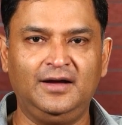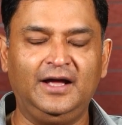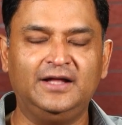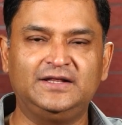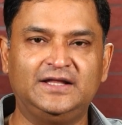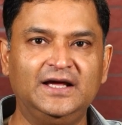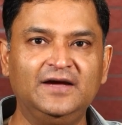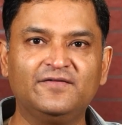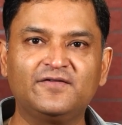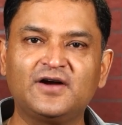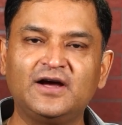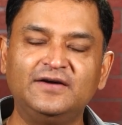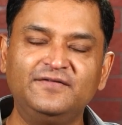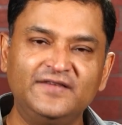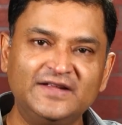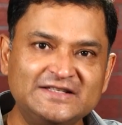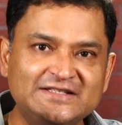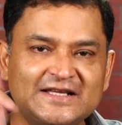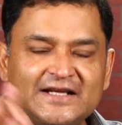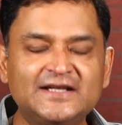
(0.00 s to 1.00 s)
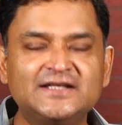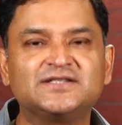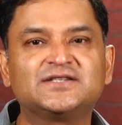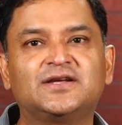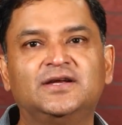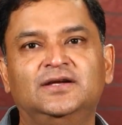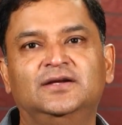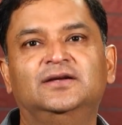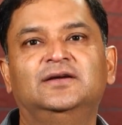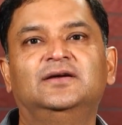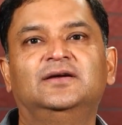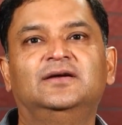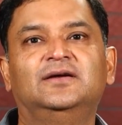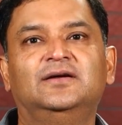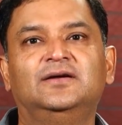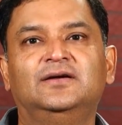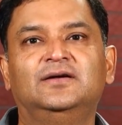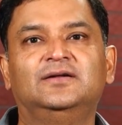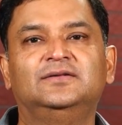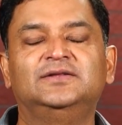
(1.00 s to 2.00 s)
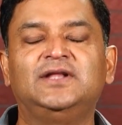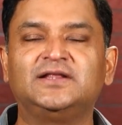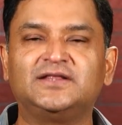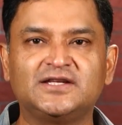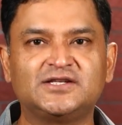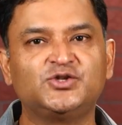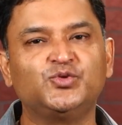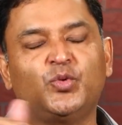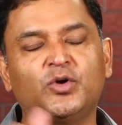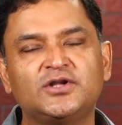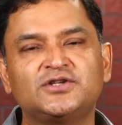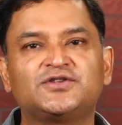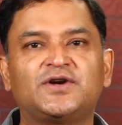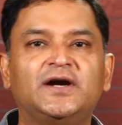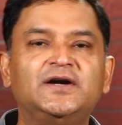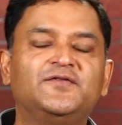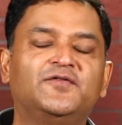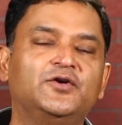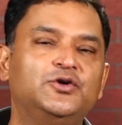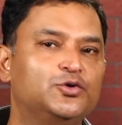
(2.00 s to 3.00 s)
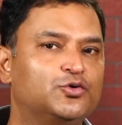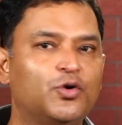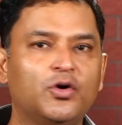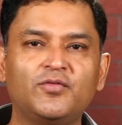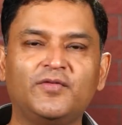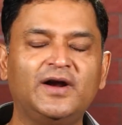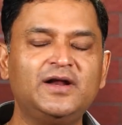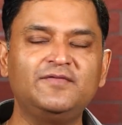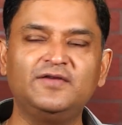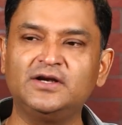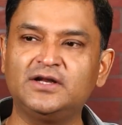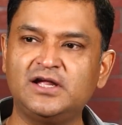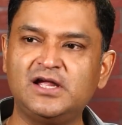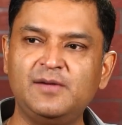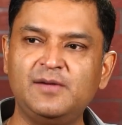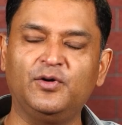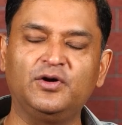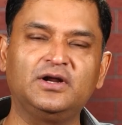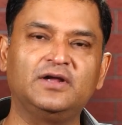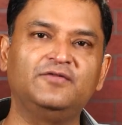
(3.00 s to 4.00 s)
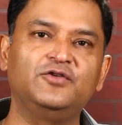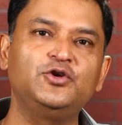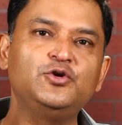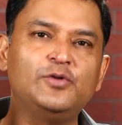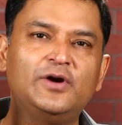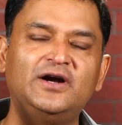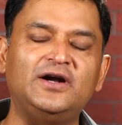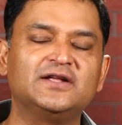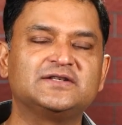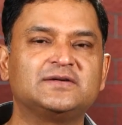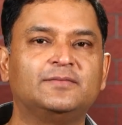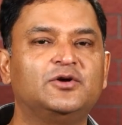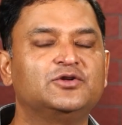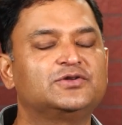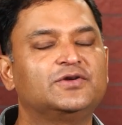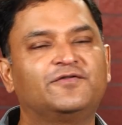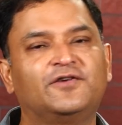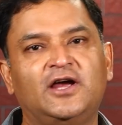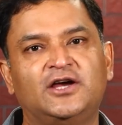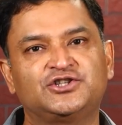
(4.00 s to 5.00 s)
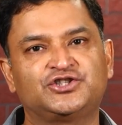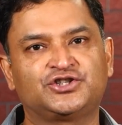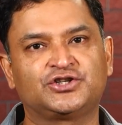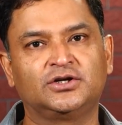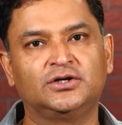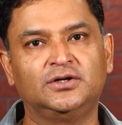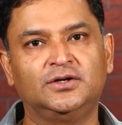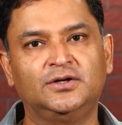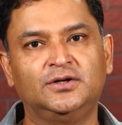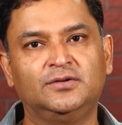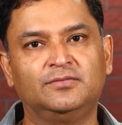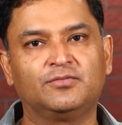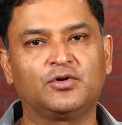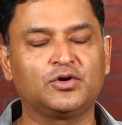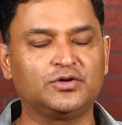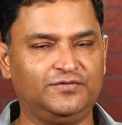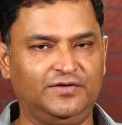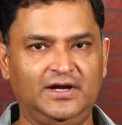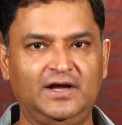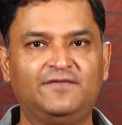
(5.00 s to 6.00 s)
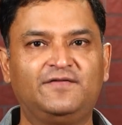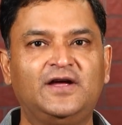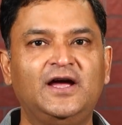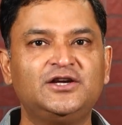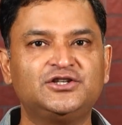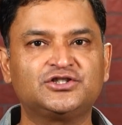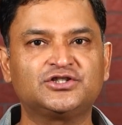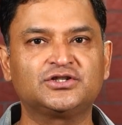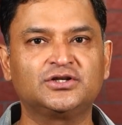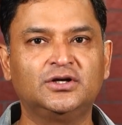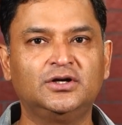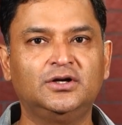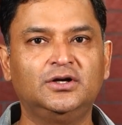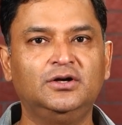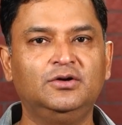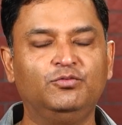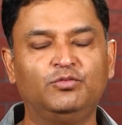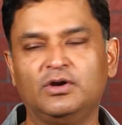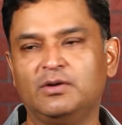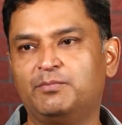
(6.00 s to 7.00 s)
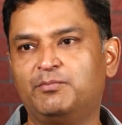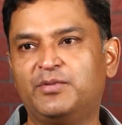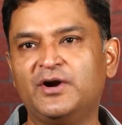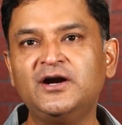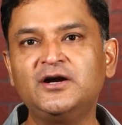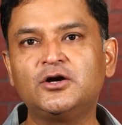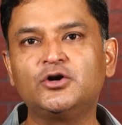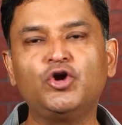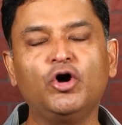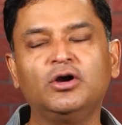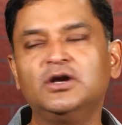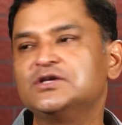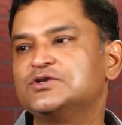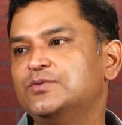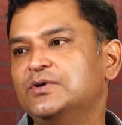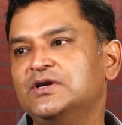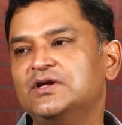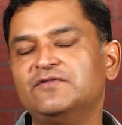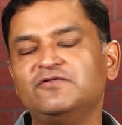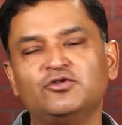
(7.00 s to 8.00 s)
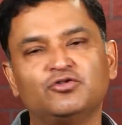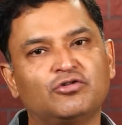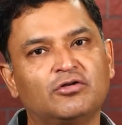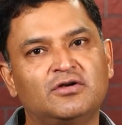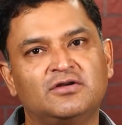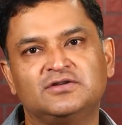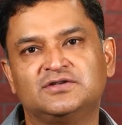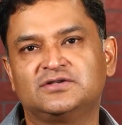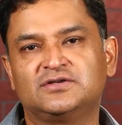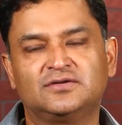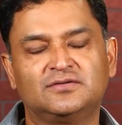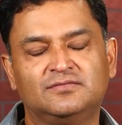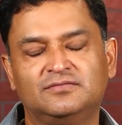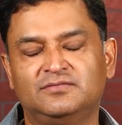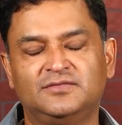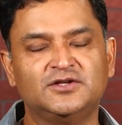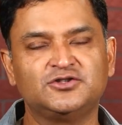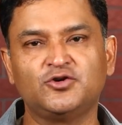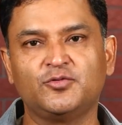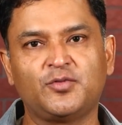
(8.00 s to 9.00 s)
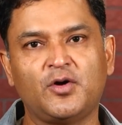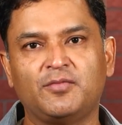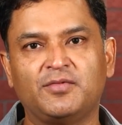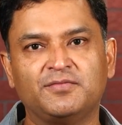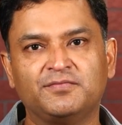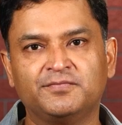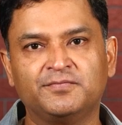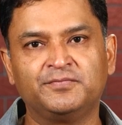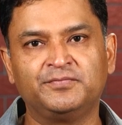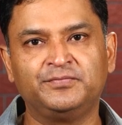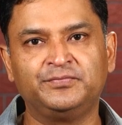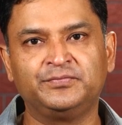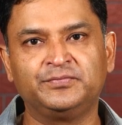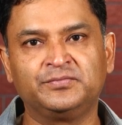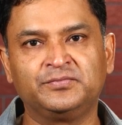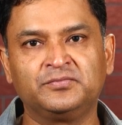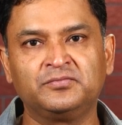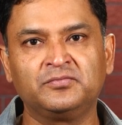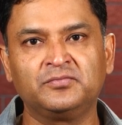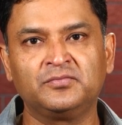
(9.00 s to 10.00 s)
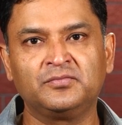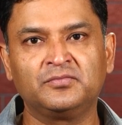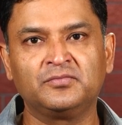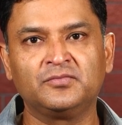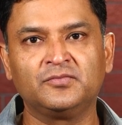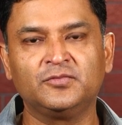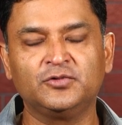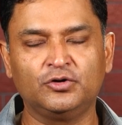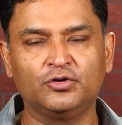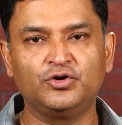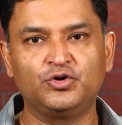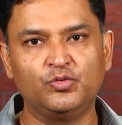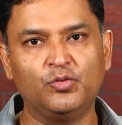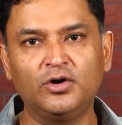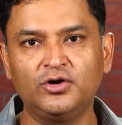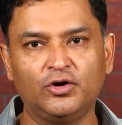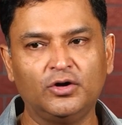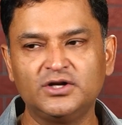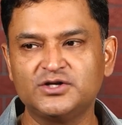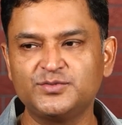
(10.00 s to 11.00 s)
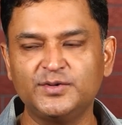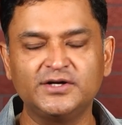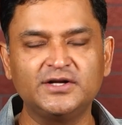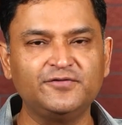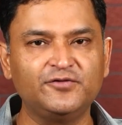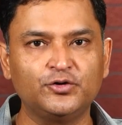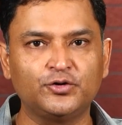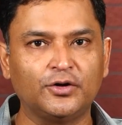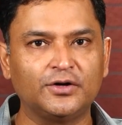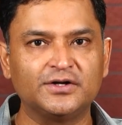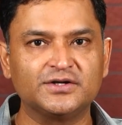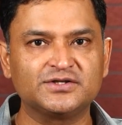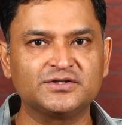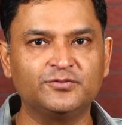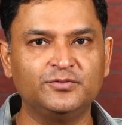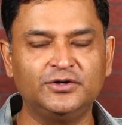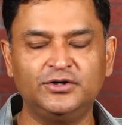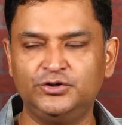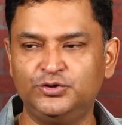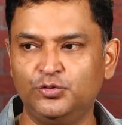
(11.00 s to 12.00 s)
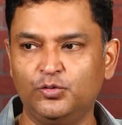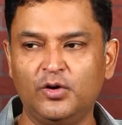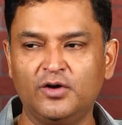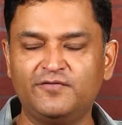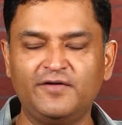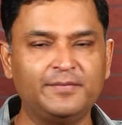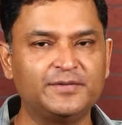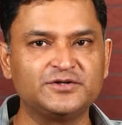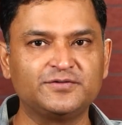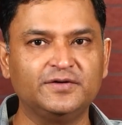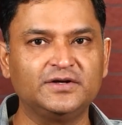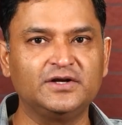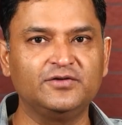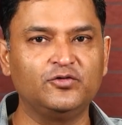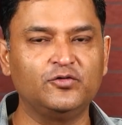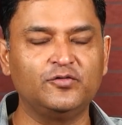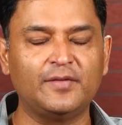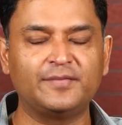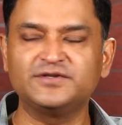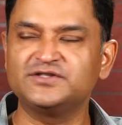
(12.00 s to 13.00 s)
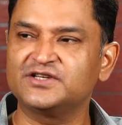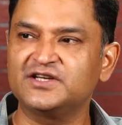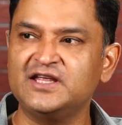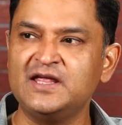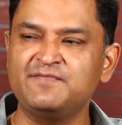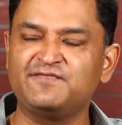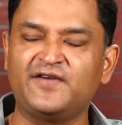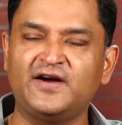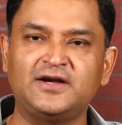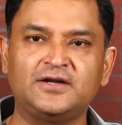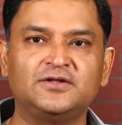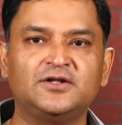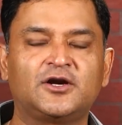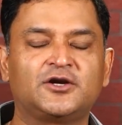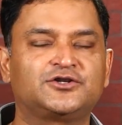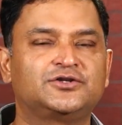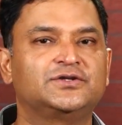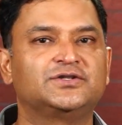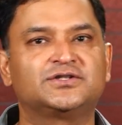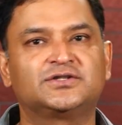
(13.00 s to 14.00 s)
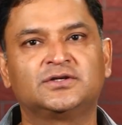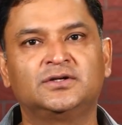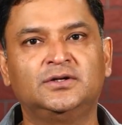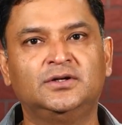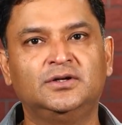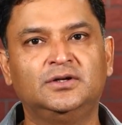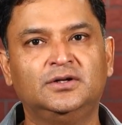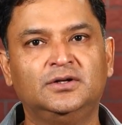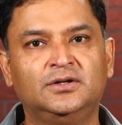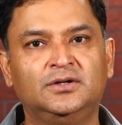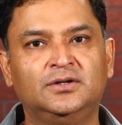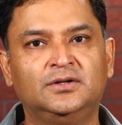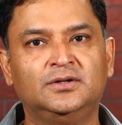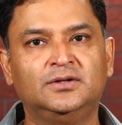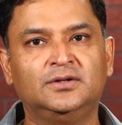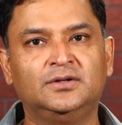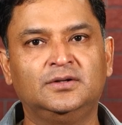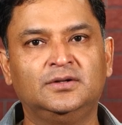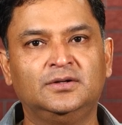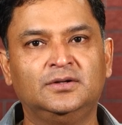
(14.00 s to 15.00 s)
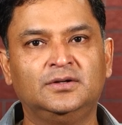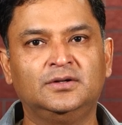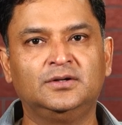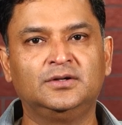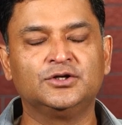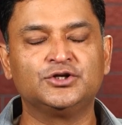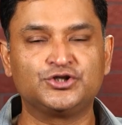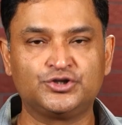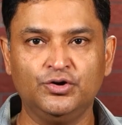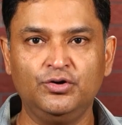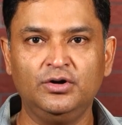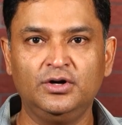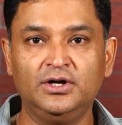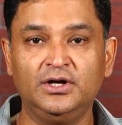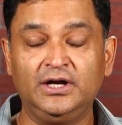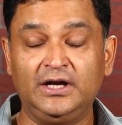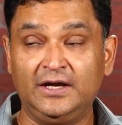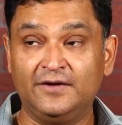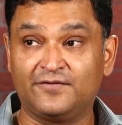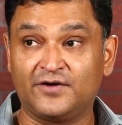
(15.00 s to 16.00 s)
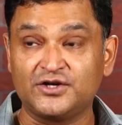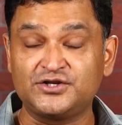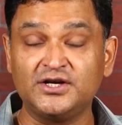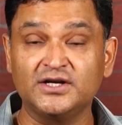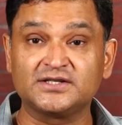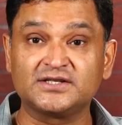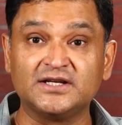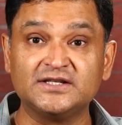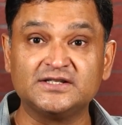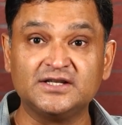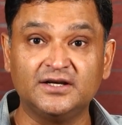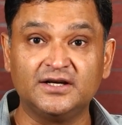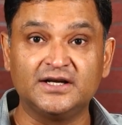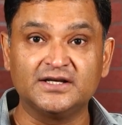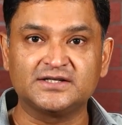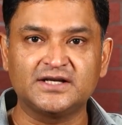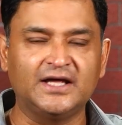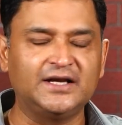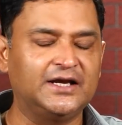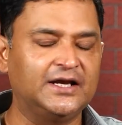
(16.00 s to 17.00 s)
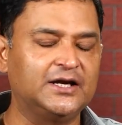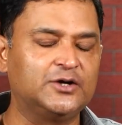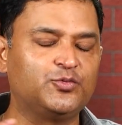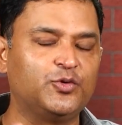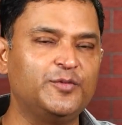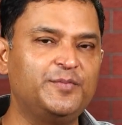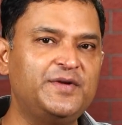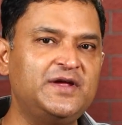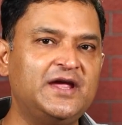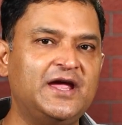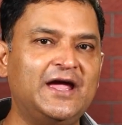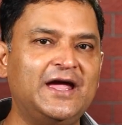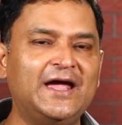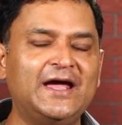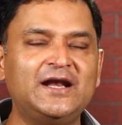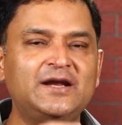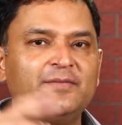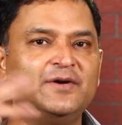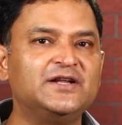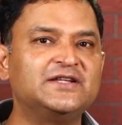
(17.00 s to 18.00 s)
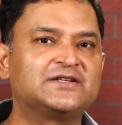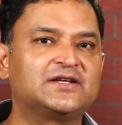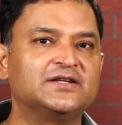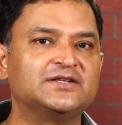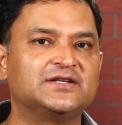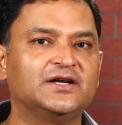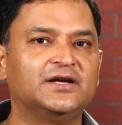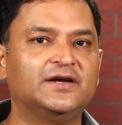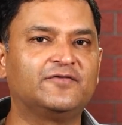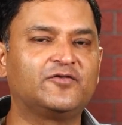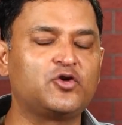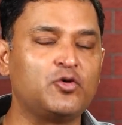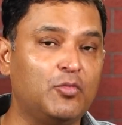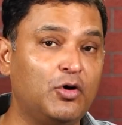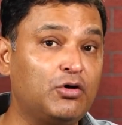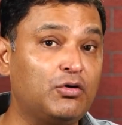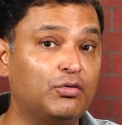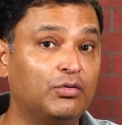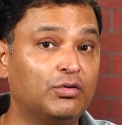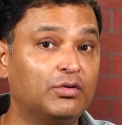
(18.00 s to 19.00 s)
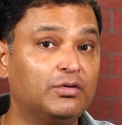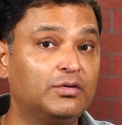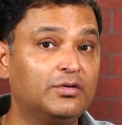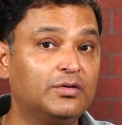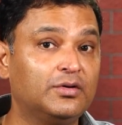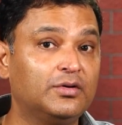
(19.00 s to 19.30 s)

And they have convinced Zelensky that this is what is right for you. Don't worry, we'll on giving you endless amounts of cash. Because we have cash. We'll print dollars, we'll give you dollars. There's no problem. You want dollars, we'll give you dollars. You want weapons, we'll give you weapons. Keep fighting the Russians. So, if Russia's concern is, and it would be anybody's concern if tomorrow,